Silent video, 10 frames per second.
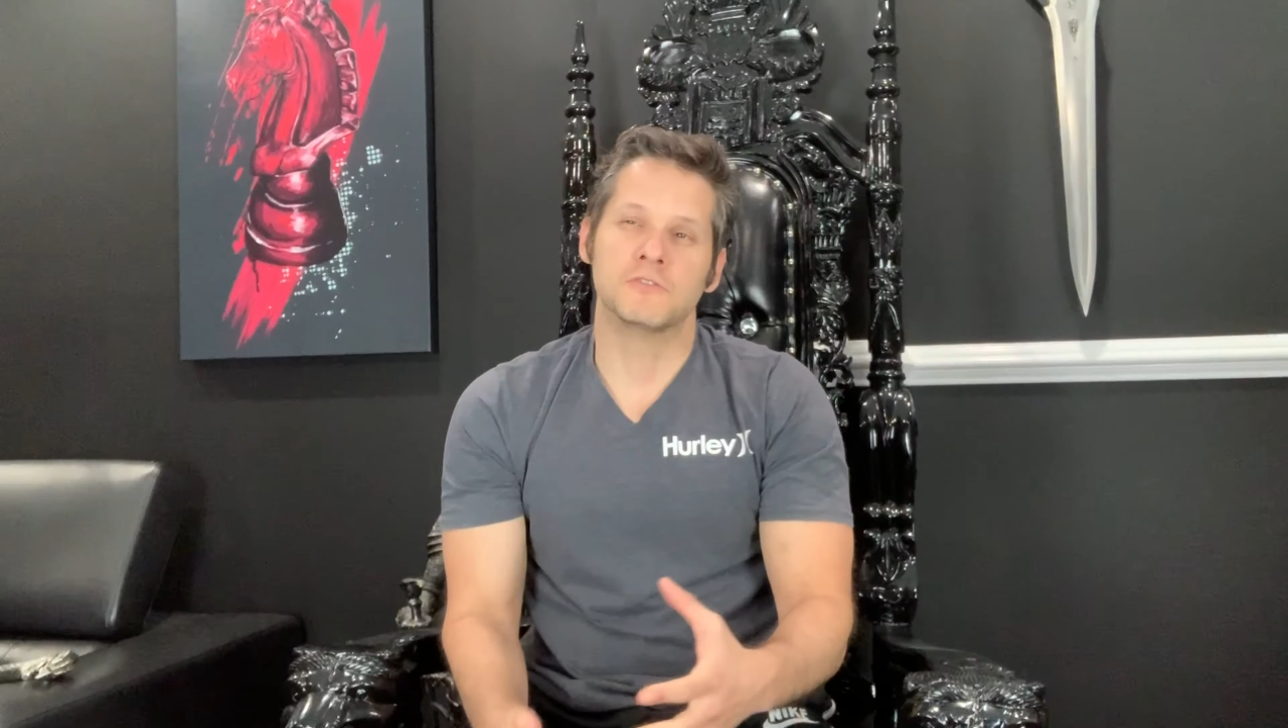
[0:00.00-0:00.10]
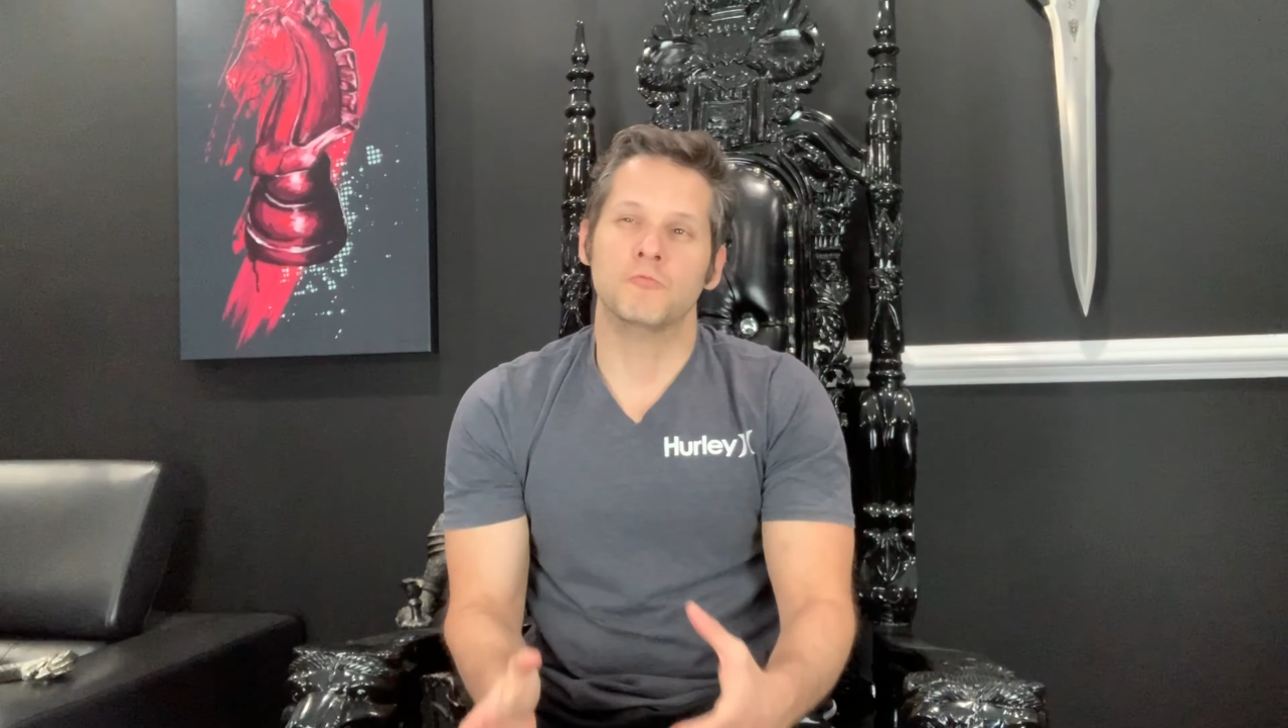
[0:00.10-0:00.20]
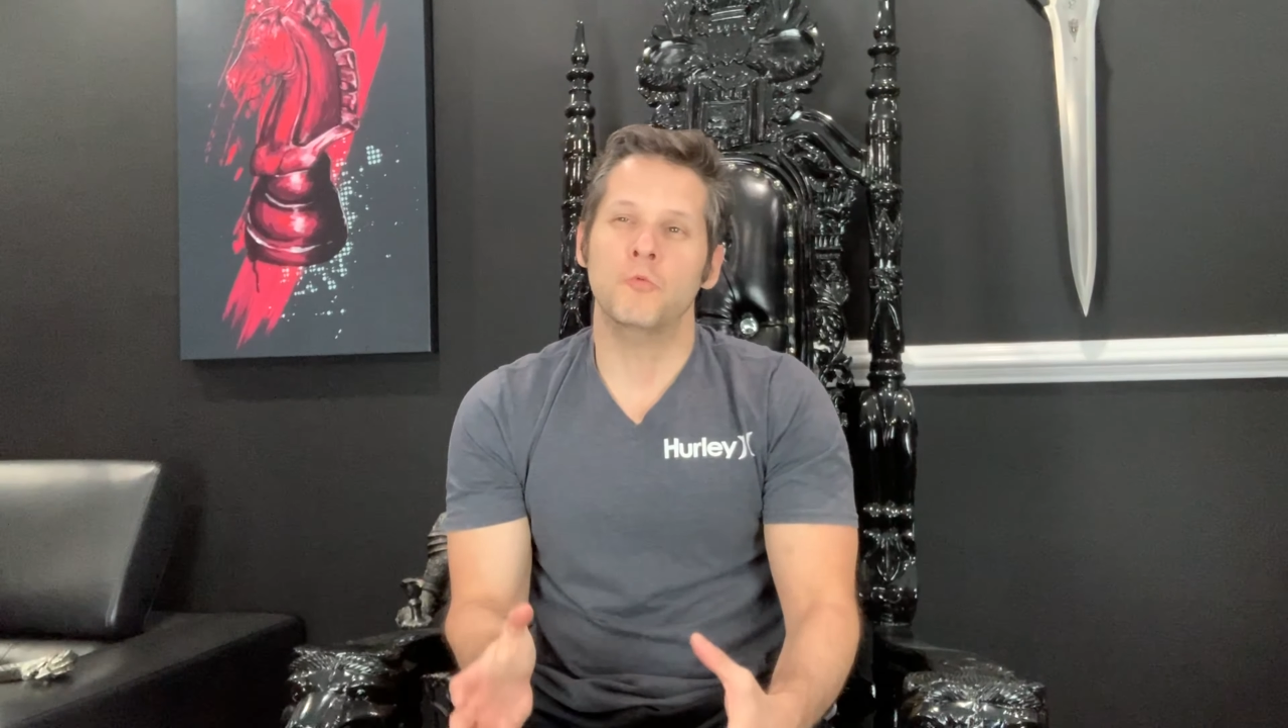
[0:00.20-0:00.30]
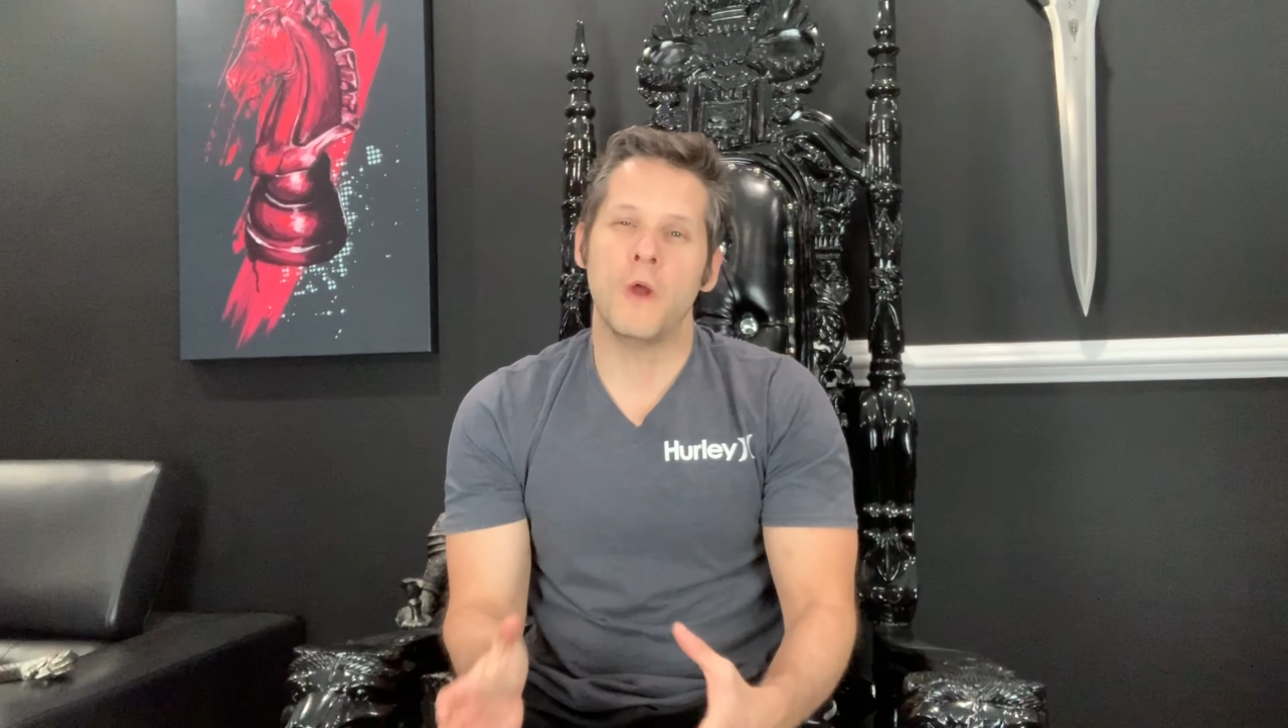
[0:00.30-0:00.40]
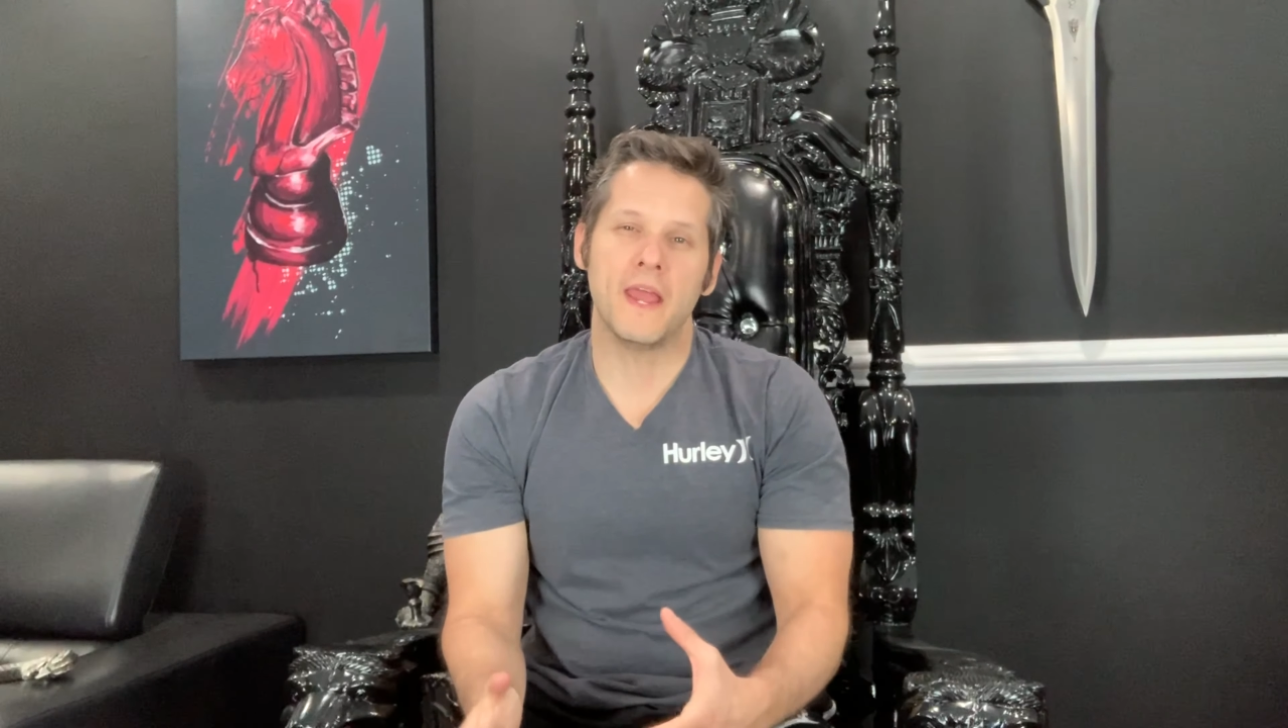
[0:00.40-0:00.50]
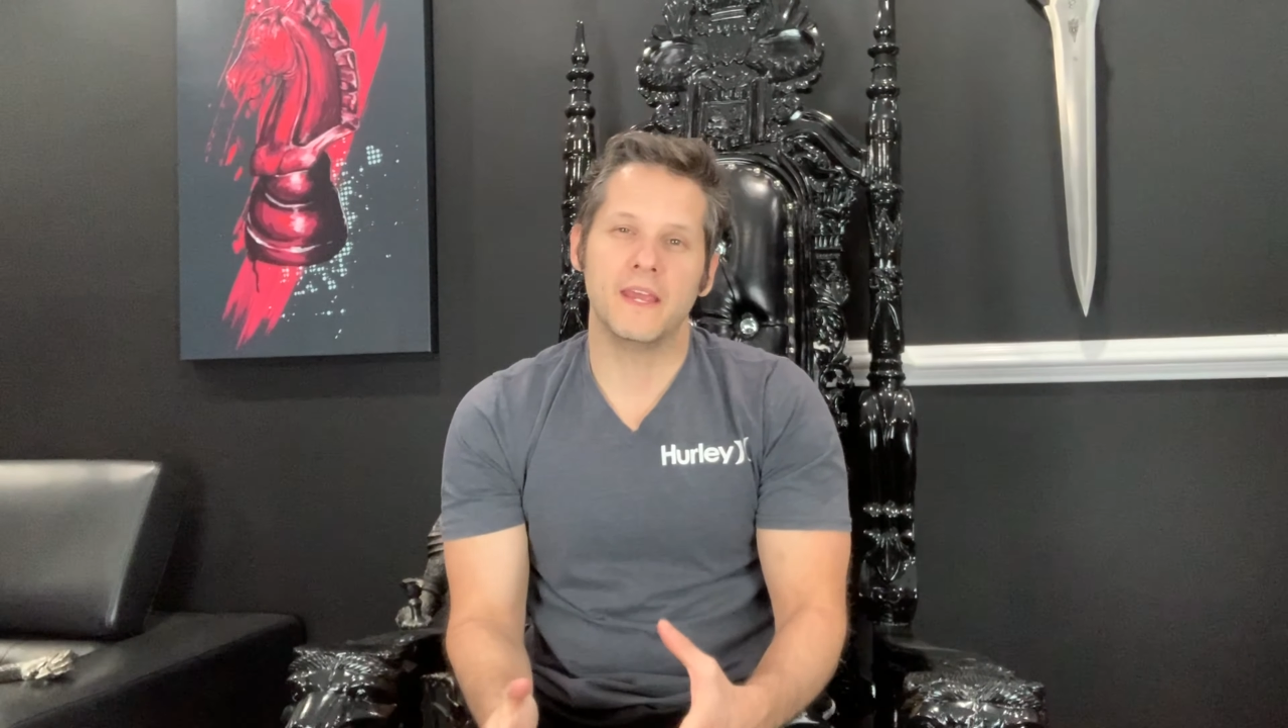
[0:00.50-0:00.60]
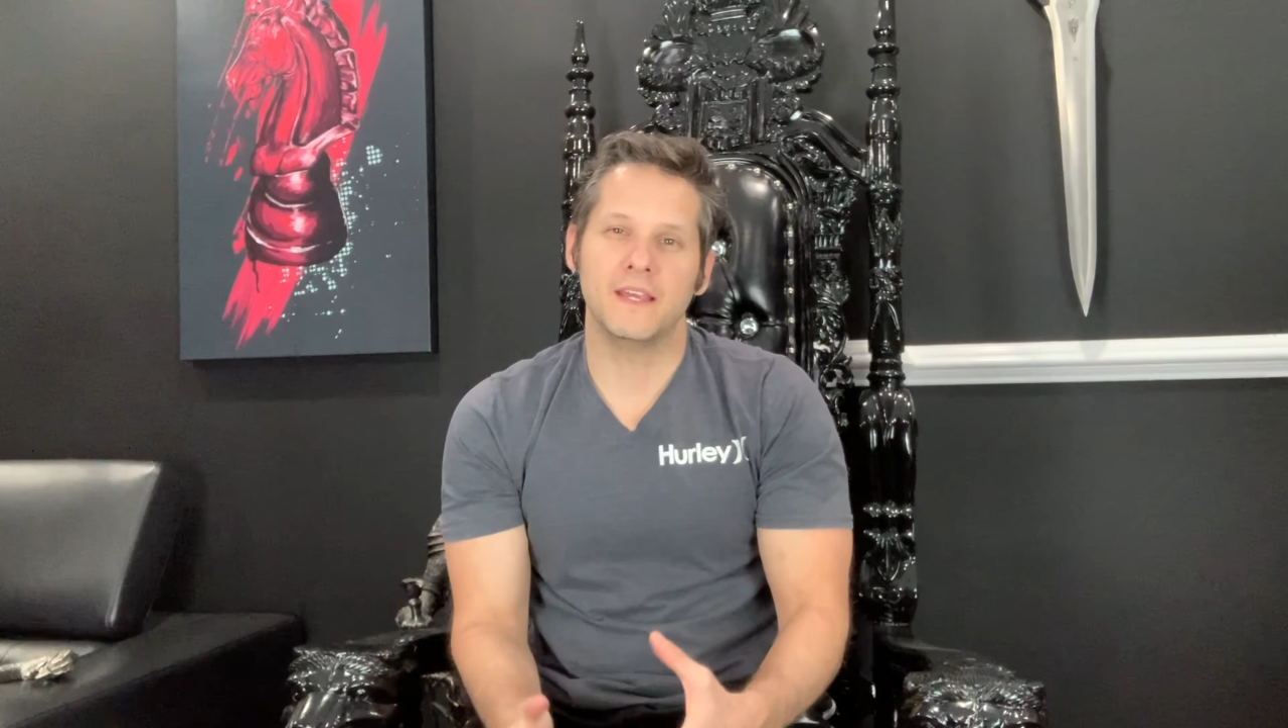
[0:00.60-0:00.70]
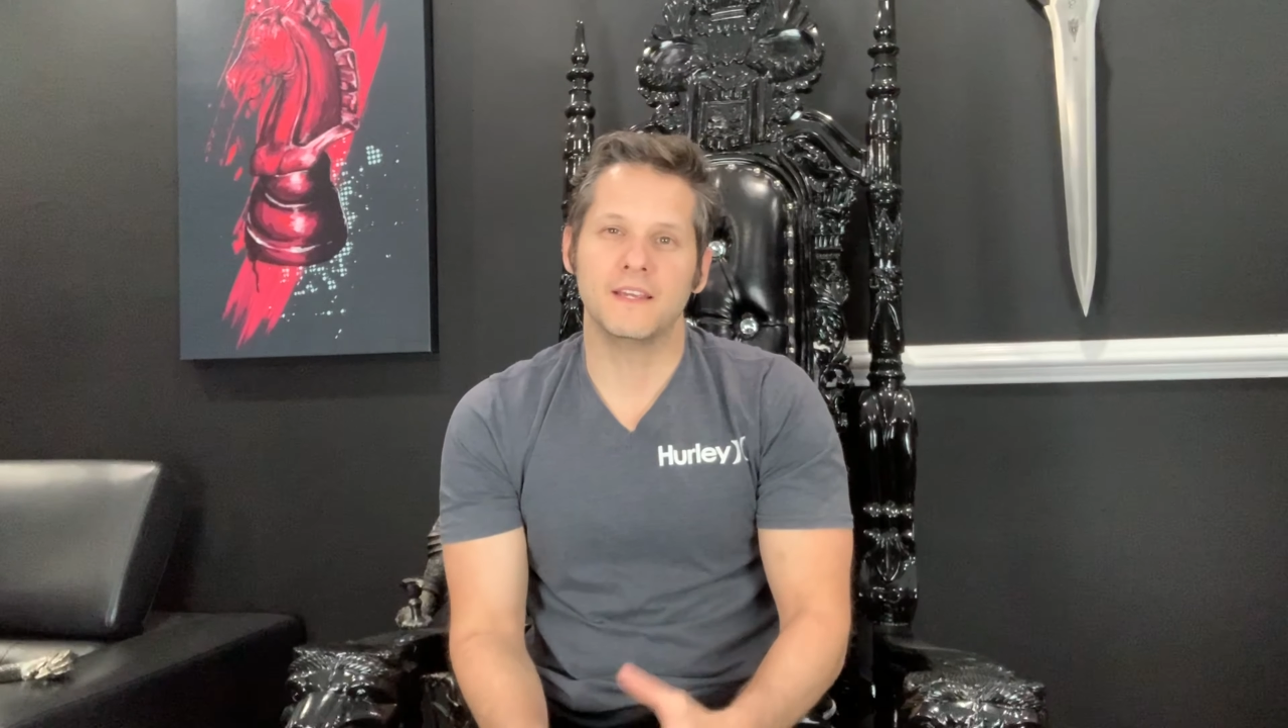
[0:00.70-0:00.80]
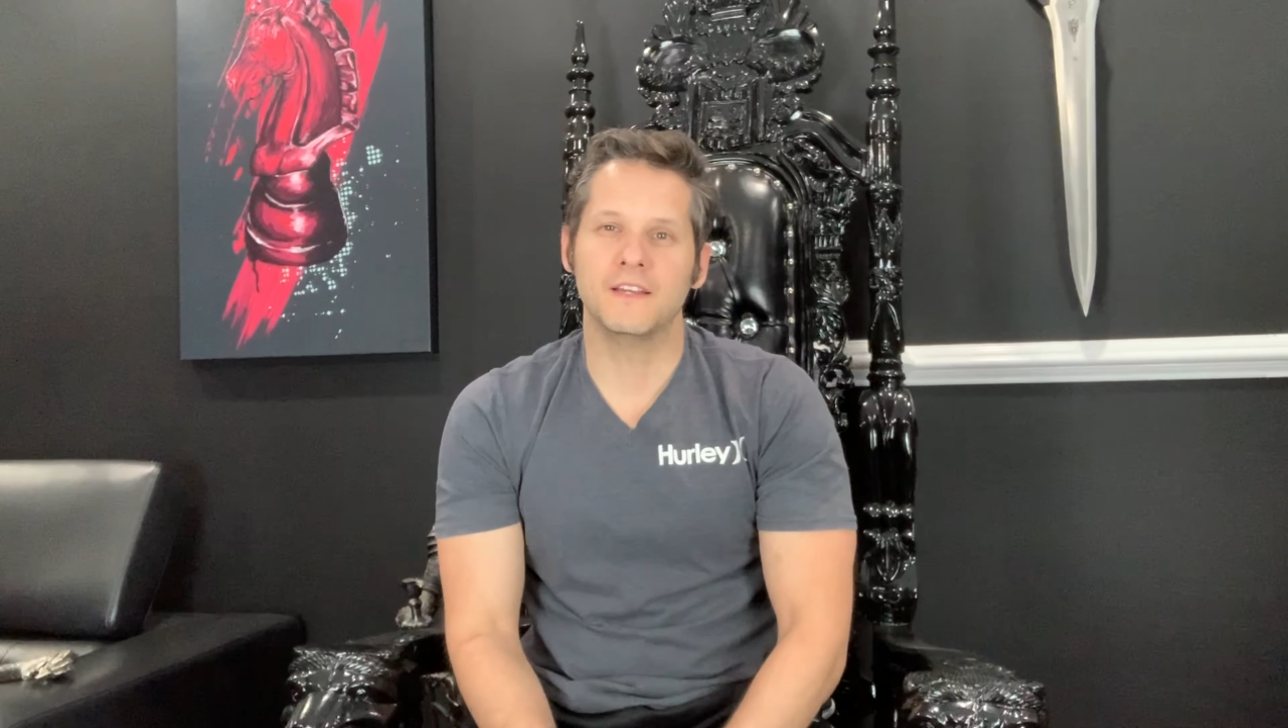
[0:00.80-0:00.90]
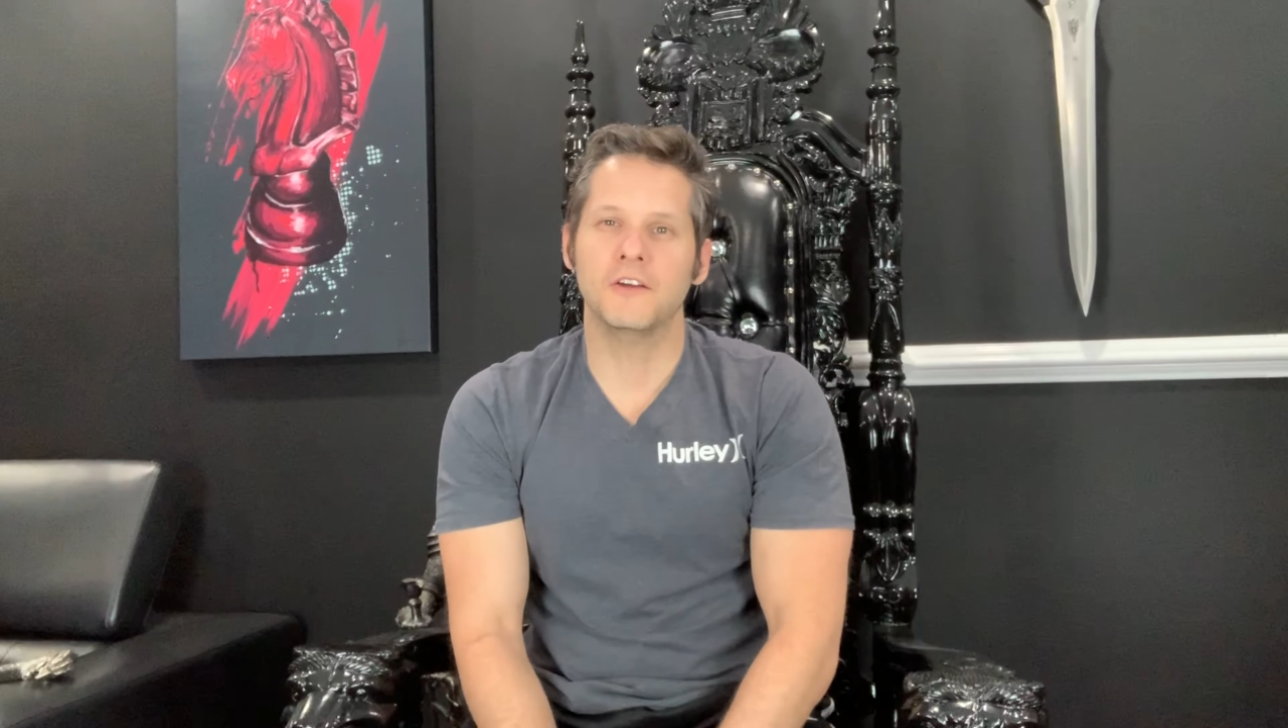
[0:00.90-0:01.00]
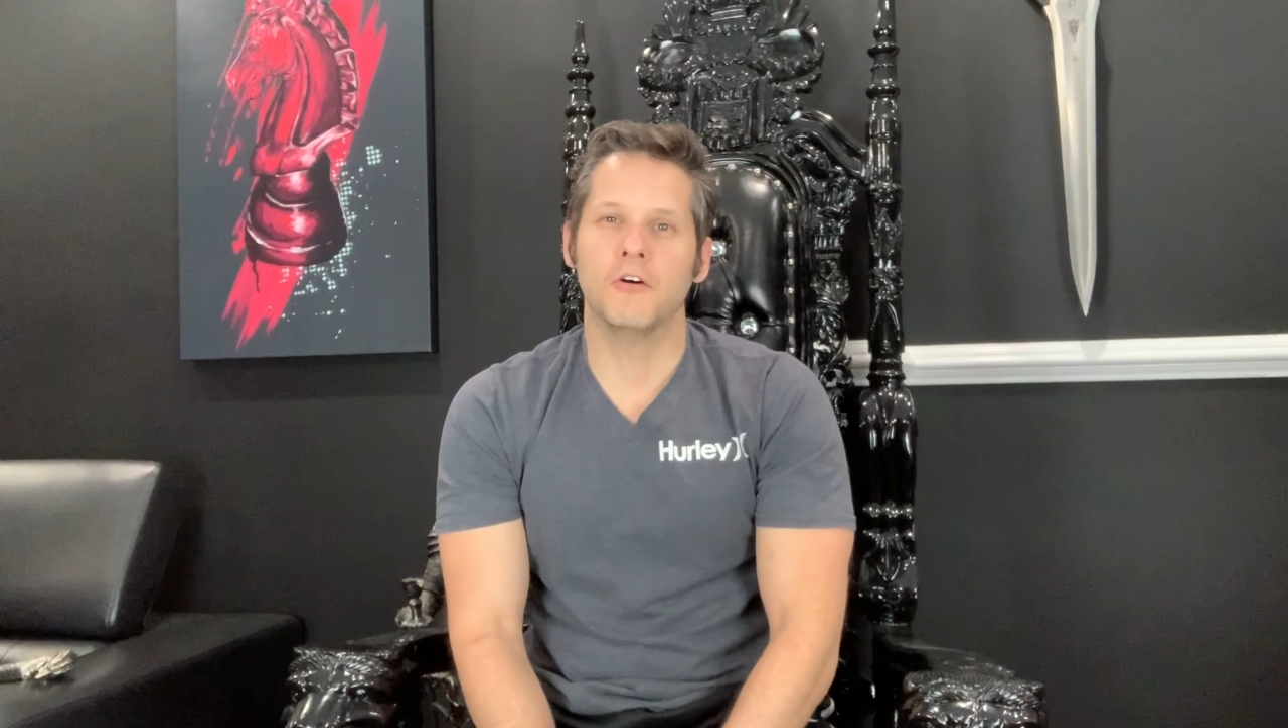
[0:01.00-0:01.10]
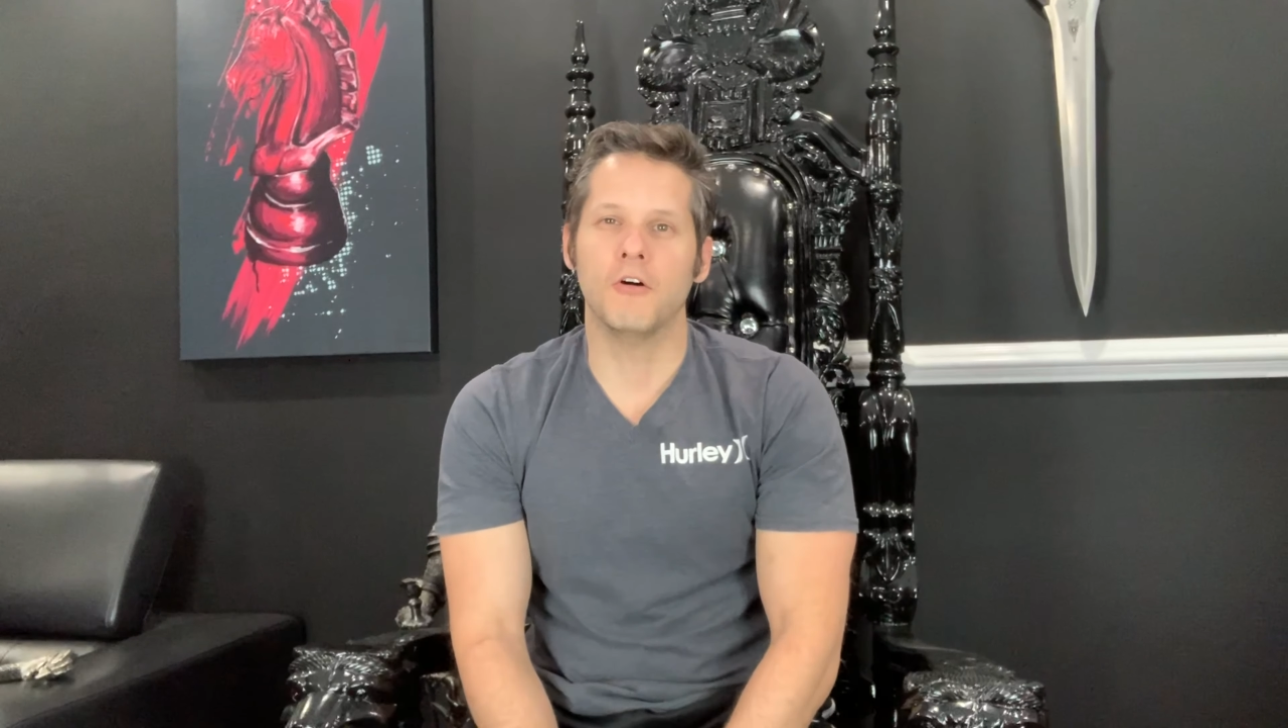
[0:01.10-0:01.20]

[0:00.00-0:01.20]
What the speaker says: weighing